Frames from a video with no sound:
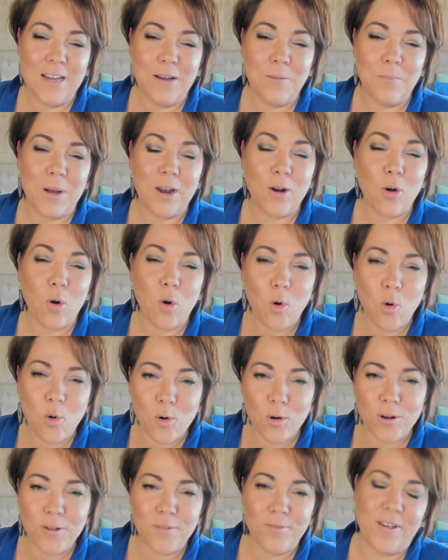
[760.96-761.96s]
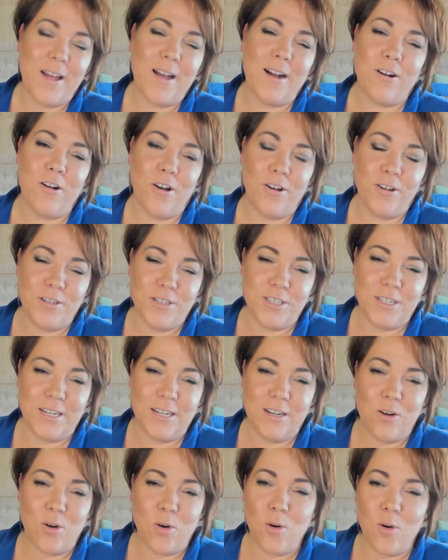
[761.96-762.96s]
But all of our
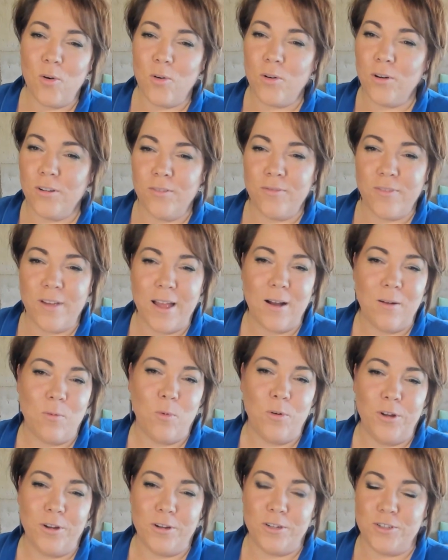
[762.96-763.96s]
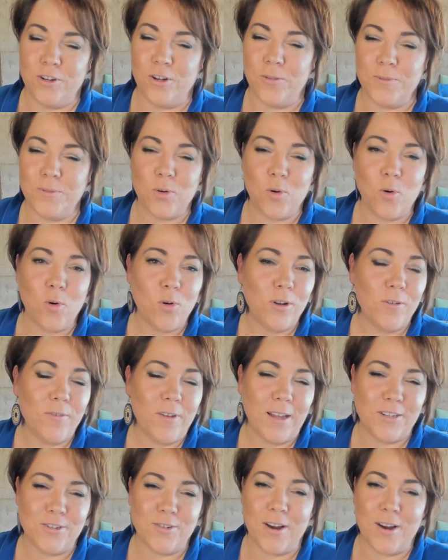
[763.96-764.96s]
coaching, all of our workshops, all of
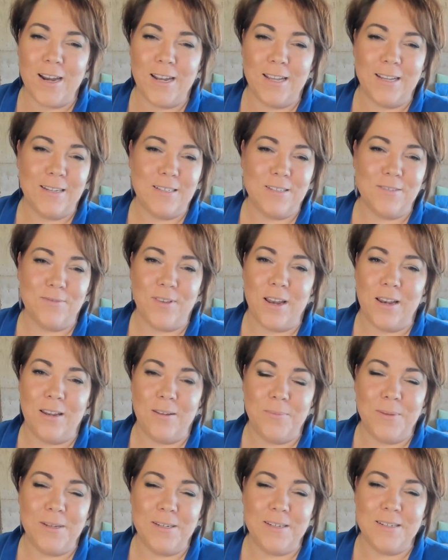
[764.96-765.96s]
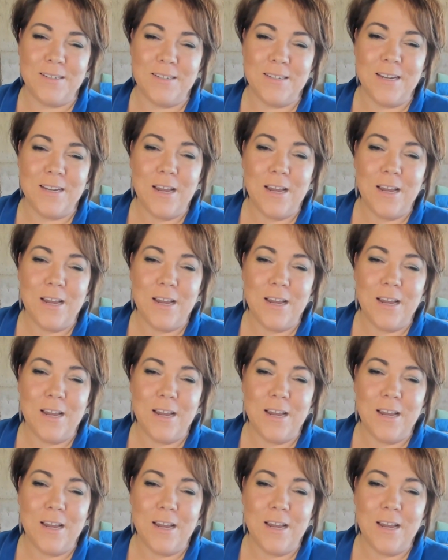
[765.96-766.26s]
our training and development,